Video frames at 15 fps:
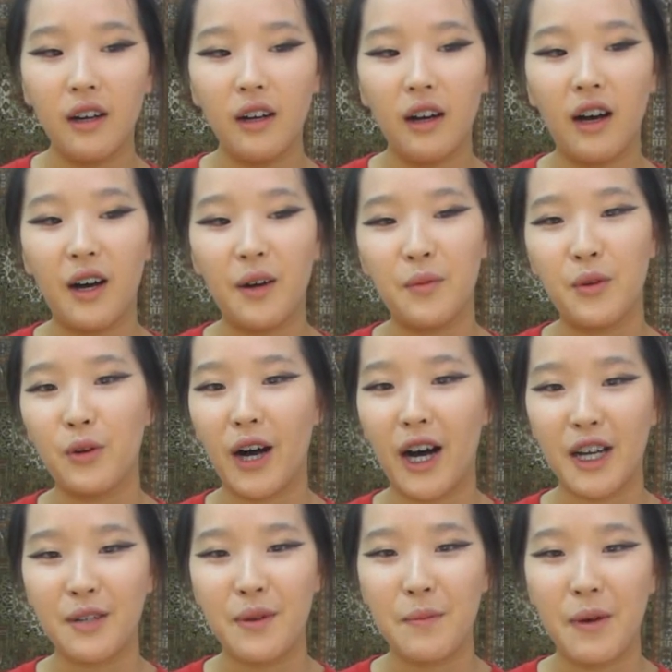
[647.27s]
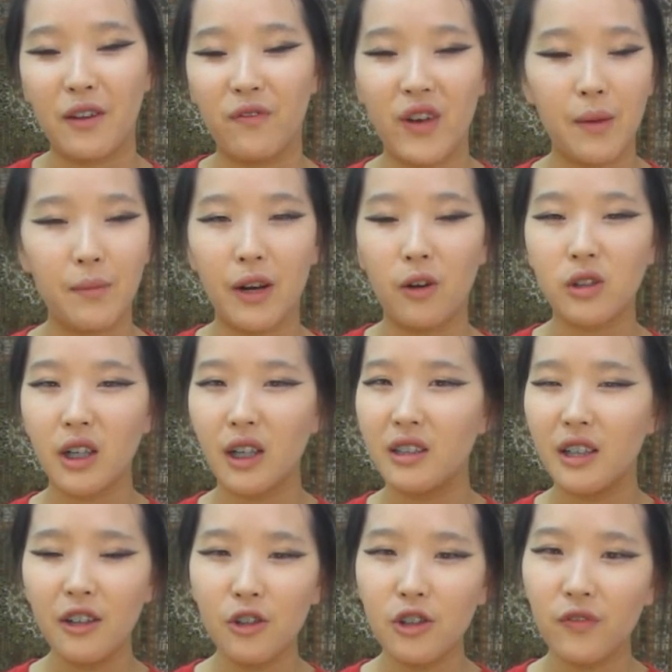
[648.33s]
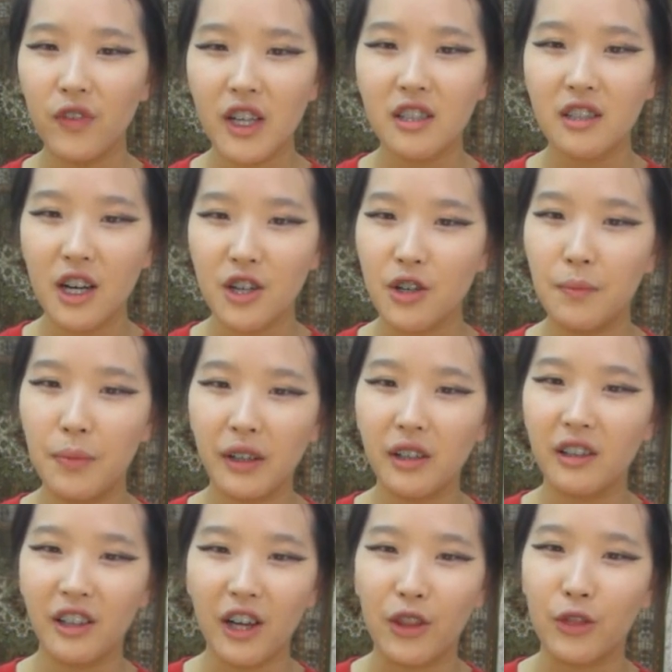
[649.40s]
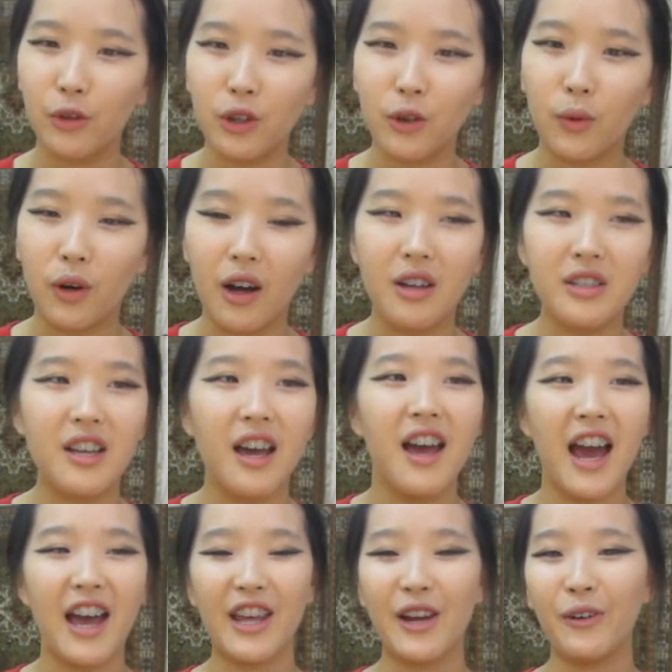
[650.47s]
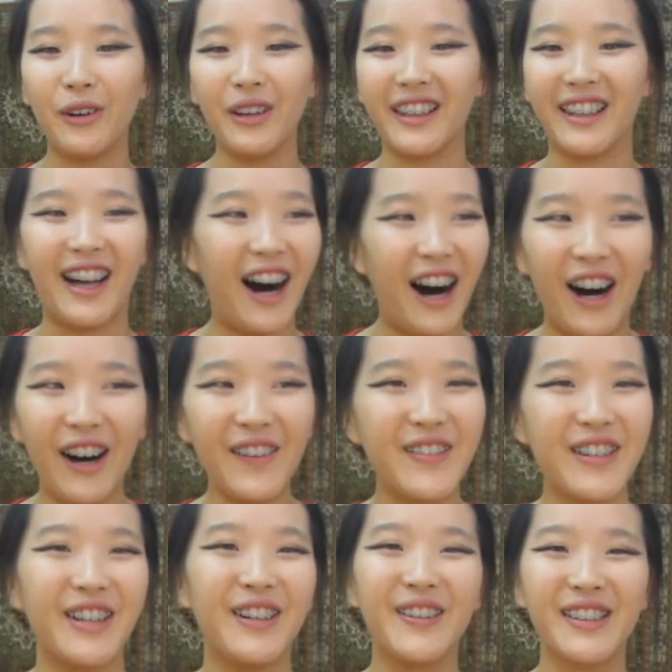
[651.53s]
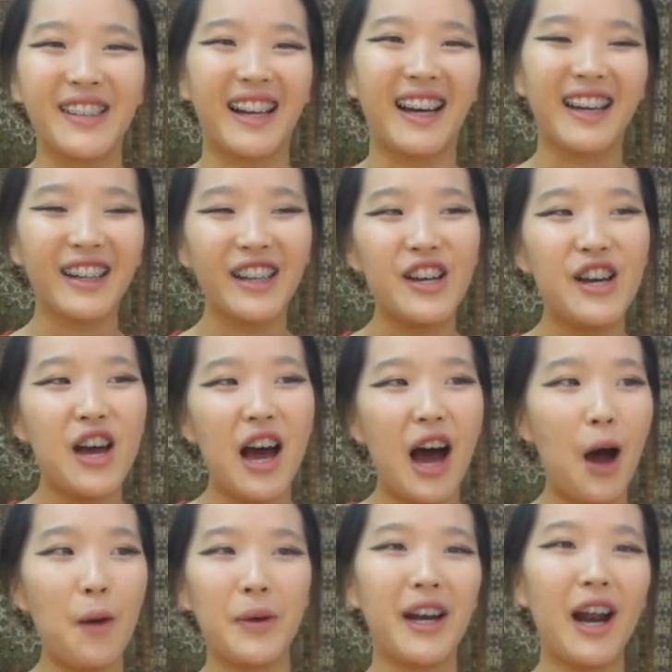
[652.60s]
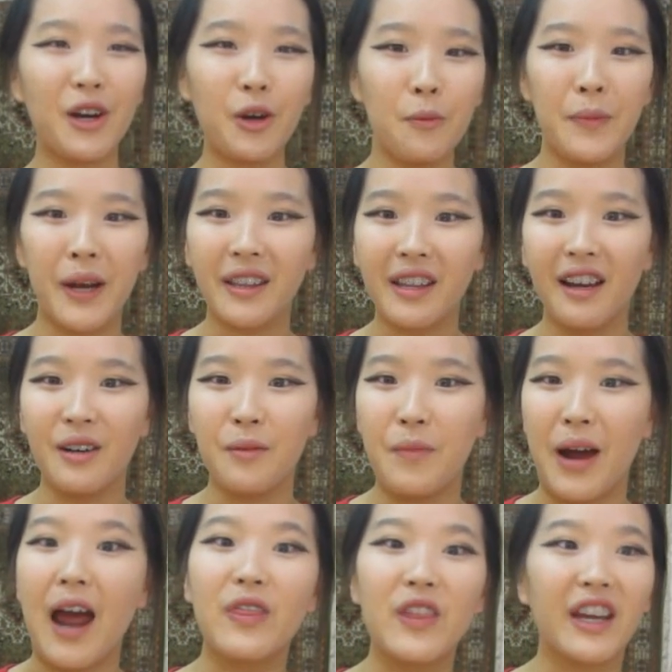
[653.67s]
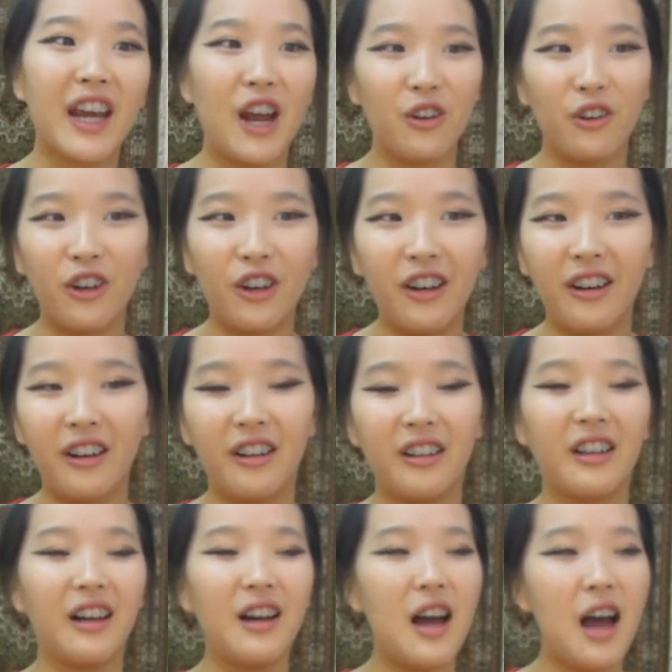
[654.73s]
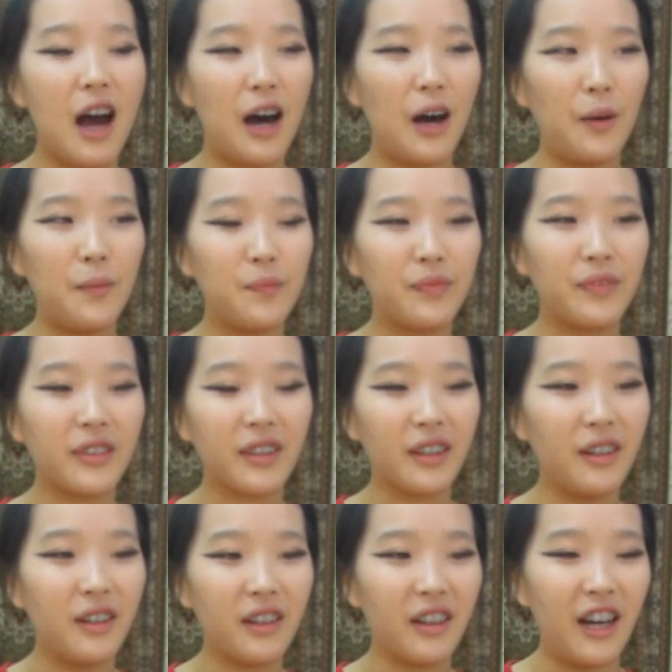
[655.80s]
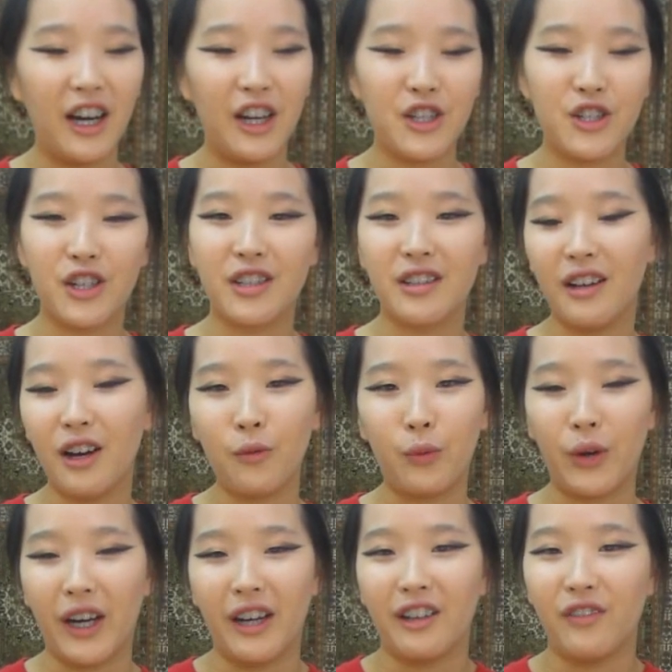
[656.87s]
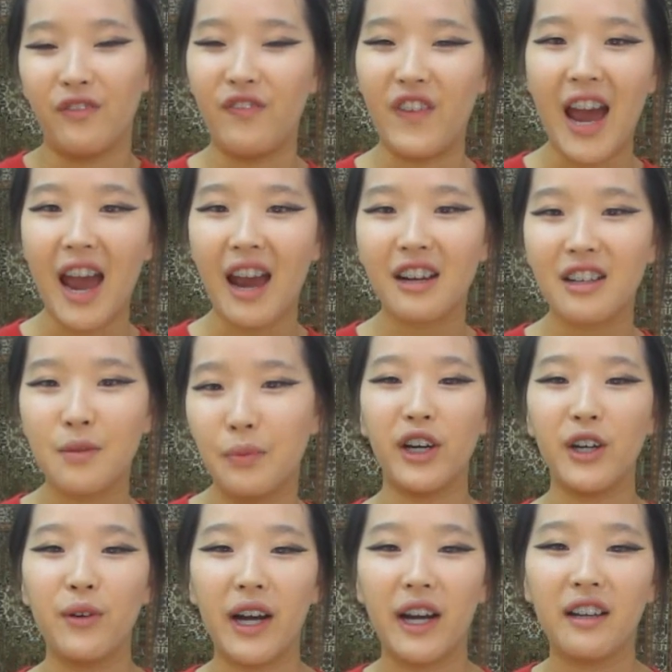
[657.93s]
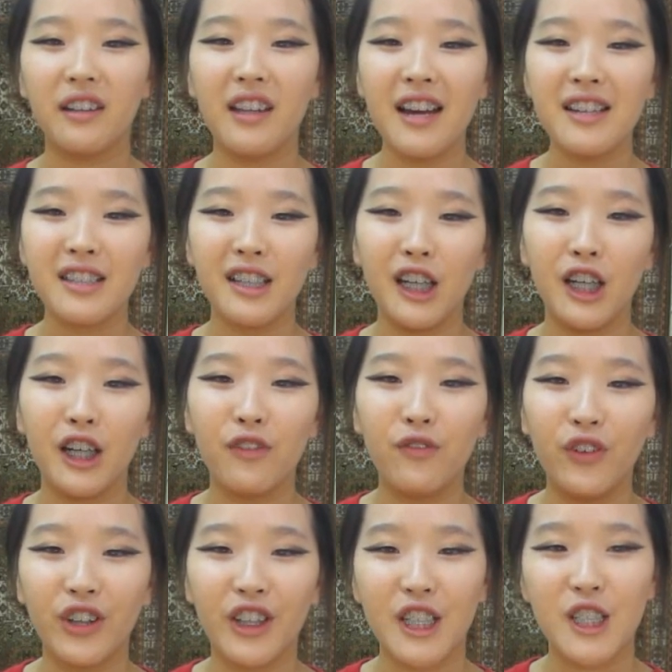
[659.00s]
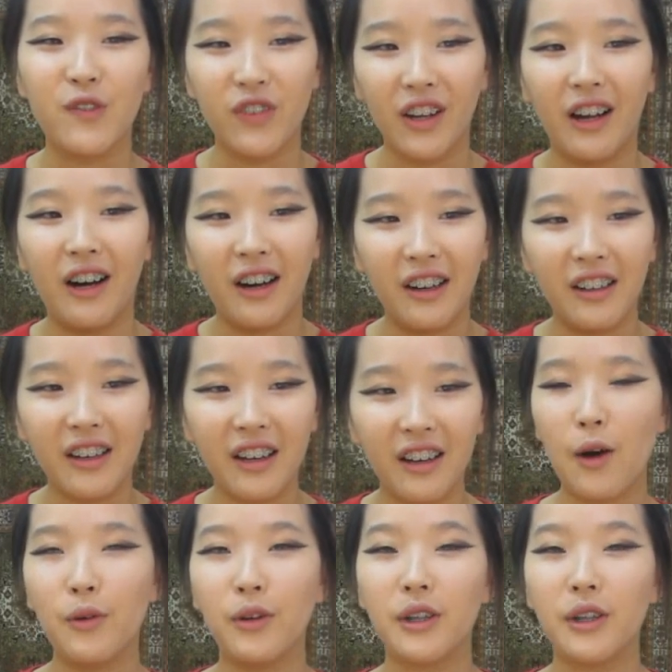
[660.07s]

who asked me about the family. I was like, Dino's face is actually bigger than I thought it was. And they all laughed, and I was like, I mean, I don't mean that in a bad thing at all. Yeah, it's just a weird fact. But anyway, that's it for this vlog. I will